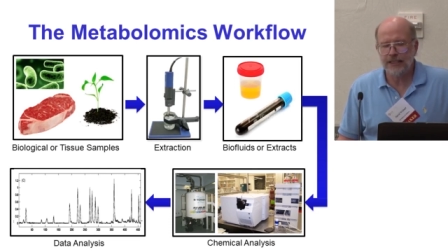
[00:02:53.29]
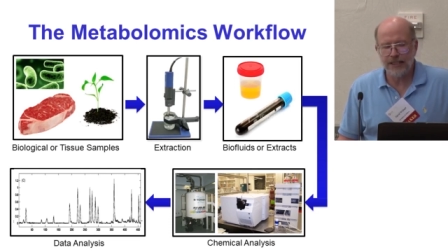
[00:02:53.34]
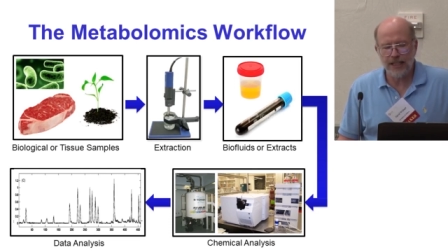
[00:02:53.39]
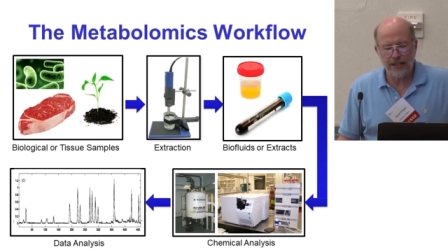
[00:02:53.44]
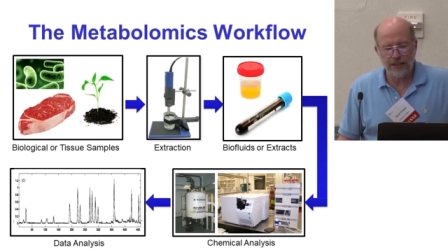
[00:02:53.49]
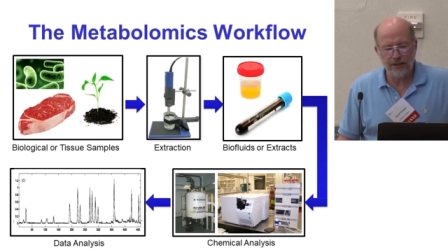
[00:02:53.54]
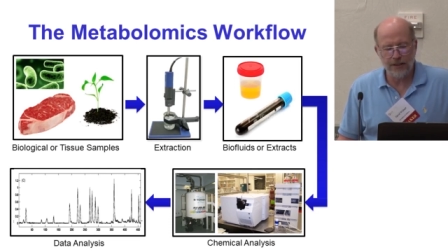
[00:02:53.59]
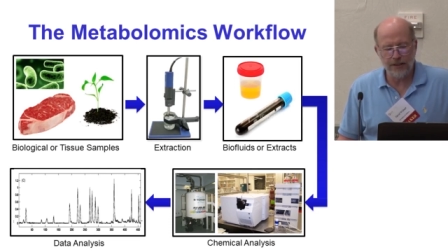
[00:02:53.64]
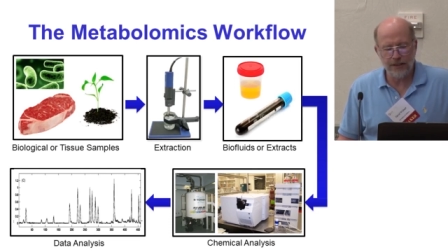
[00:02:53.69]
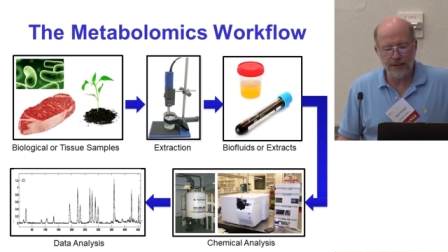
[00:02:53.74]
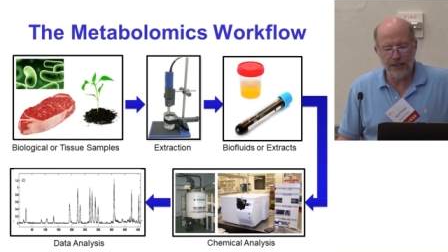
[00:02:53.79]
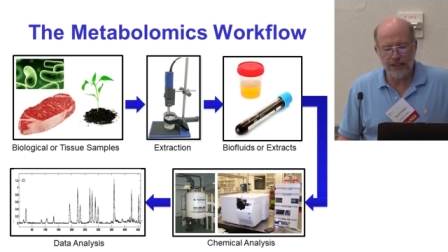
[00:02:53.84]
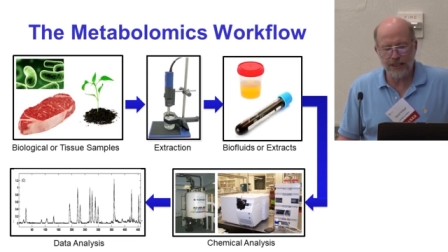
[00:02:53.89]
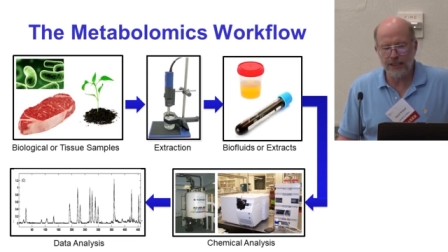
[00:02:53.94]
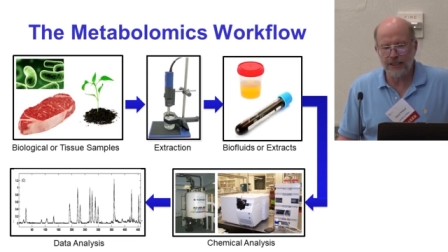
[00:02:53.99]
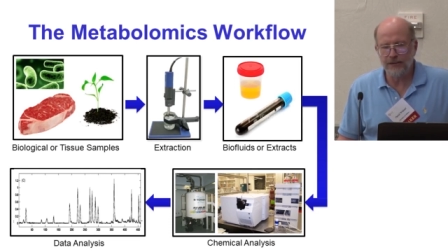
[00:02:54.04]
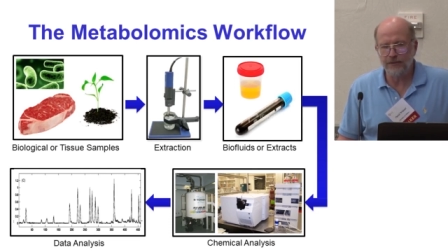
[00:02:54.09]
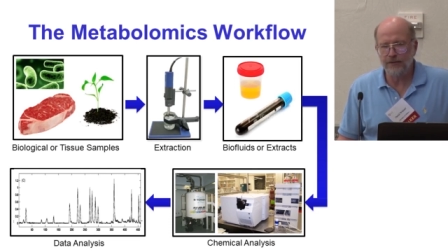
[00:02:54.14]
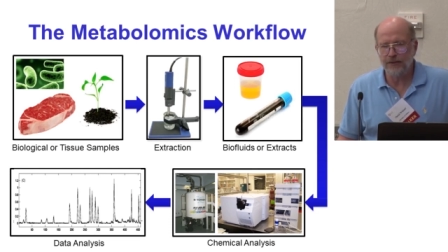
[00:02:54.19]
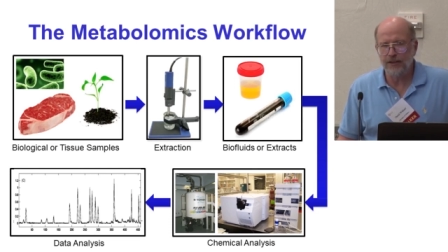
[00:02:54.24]

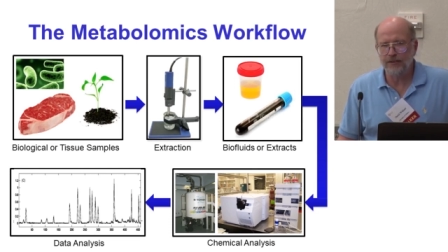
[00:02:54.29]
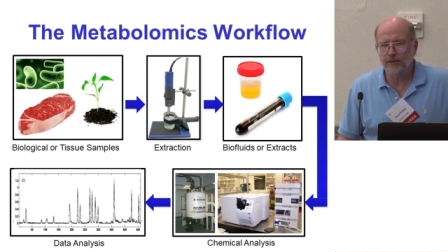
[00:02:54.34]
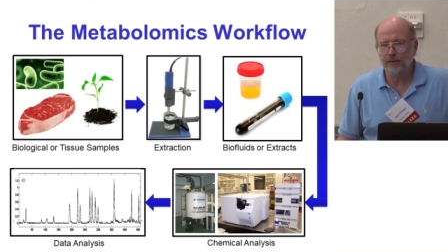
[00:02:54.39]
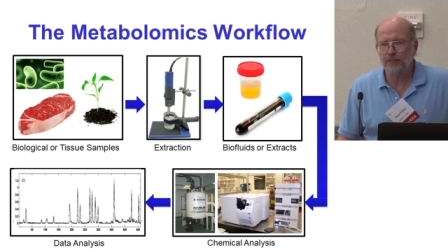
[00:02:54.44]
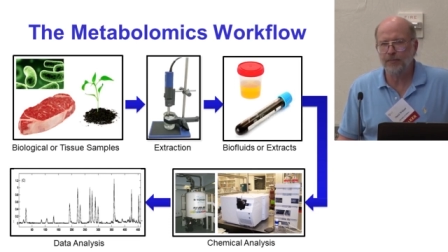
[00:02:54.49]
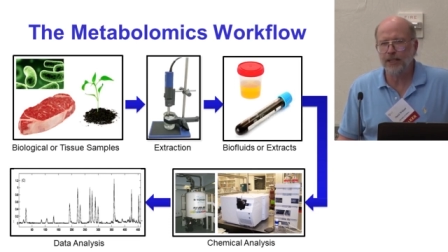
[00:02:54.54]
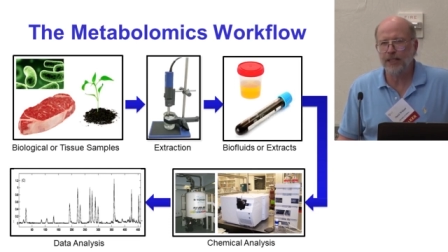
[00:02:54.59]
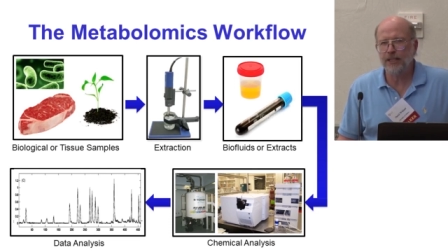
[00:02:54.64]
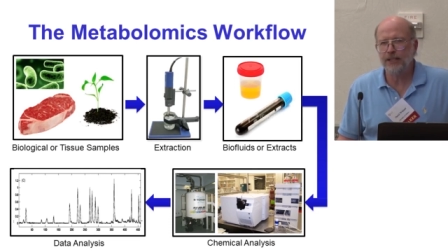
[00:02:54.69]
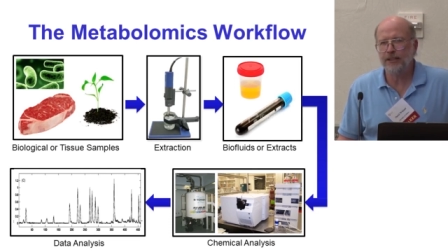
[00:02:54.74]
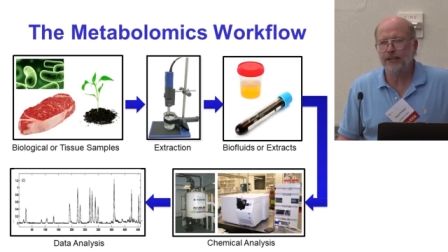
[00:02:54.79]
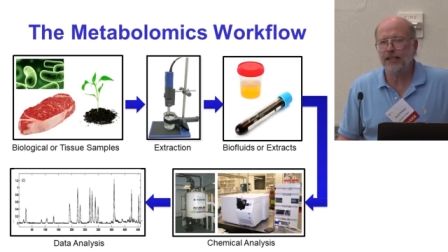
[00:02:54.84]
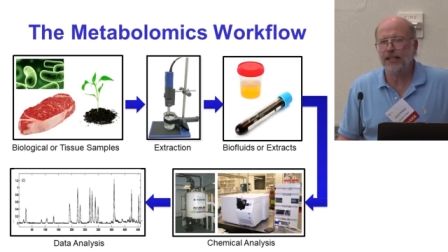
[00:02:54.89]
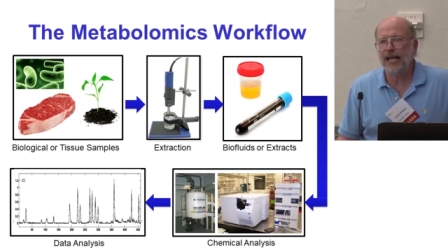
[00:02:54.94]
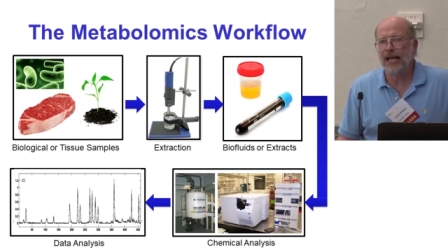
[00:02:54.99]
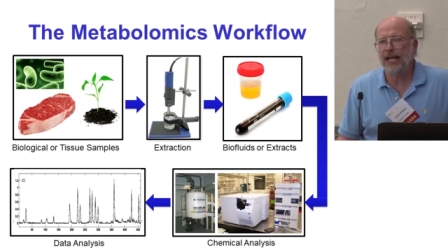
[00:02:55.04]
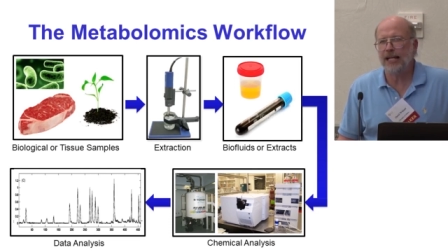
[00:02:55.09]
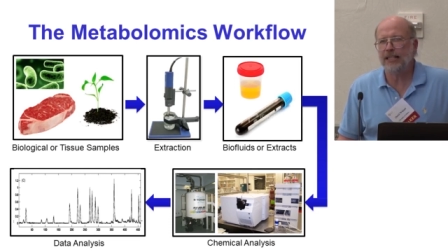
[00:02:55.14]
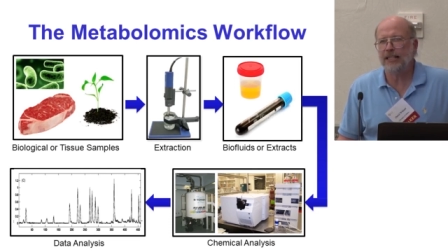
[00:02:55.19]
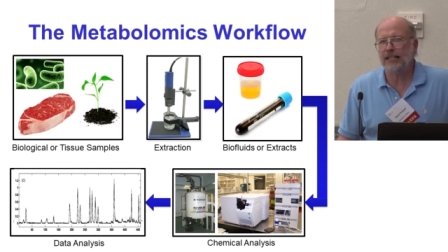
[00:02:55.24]
technologies have appeared that
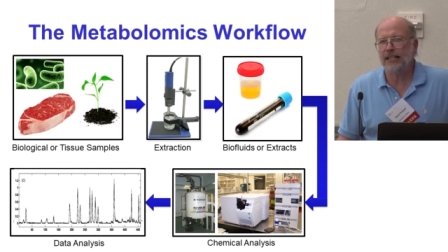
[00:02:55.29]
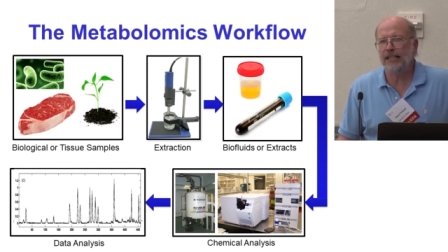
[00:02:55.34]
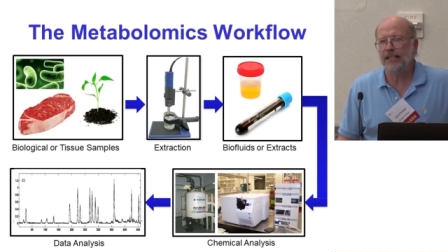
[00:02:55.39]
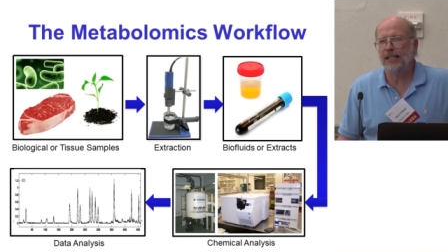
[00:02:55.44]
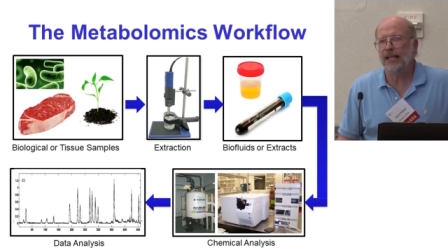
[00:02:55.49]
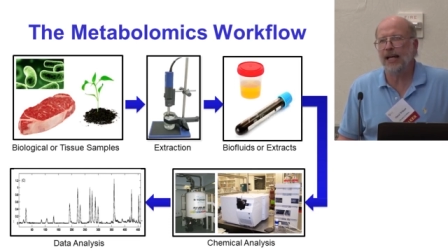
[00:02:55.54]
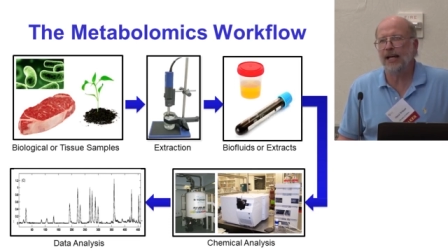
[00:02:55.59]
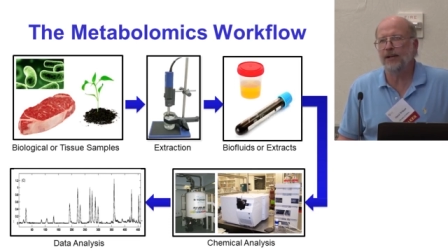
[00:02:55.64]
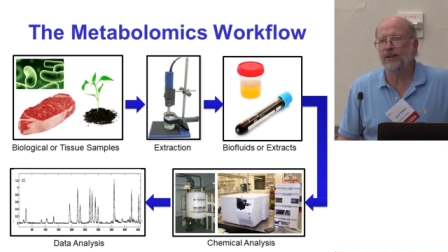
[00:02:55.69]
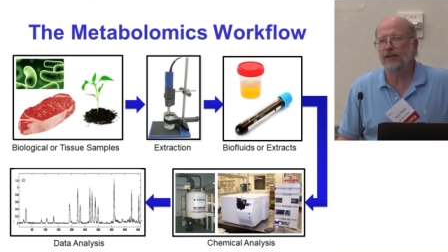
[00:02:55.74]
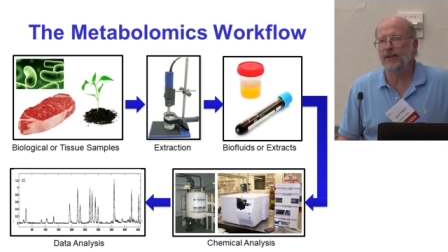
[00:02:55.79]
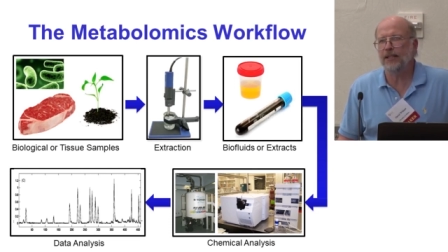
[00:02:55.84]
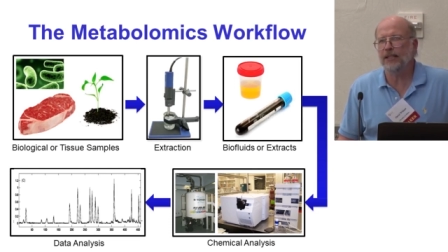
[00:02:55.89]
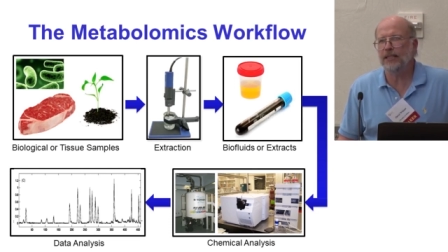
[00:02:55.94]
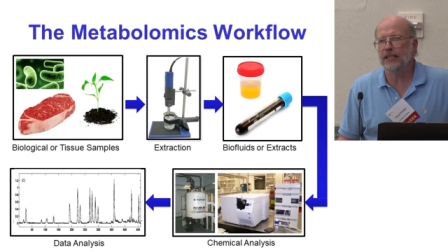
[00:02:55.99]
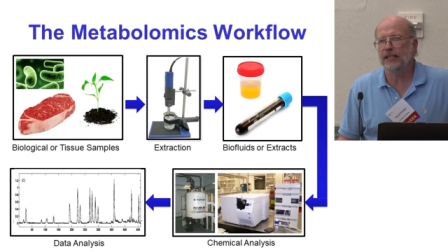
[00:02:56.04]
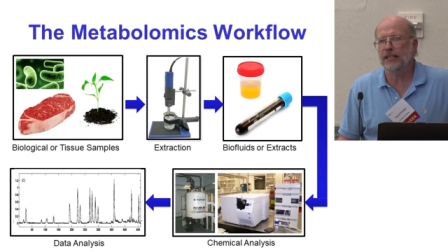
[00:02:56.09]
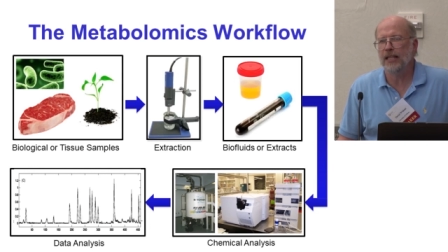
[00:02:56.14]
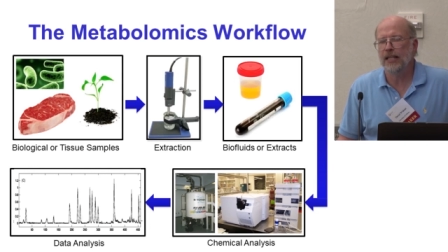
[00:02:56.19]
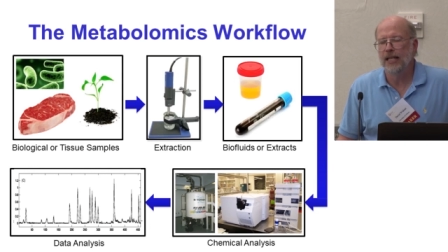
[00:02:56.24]
actually allow
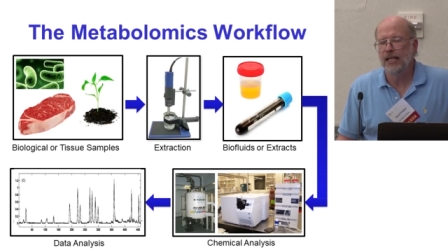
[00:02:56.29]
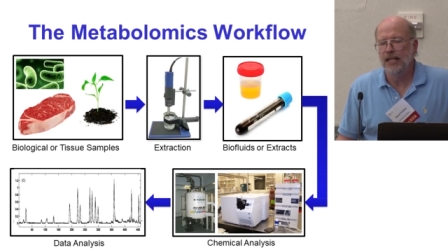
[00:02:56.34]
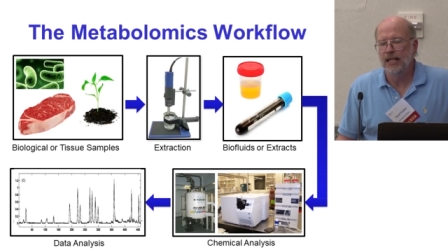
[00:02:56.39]
this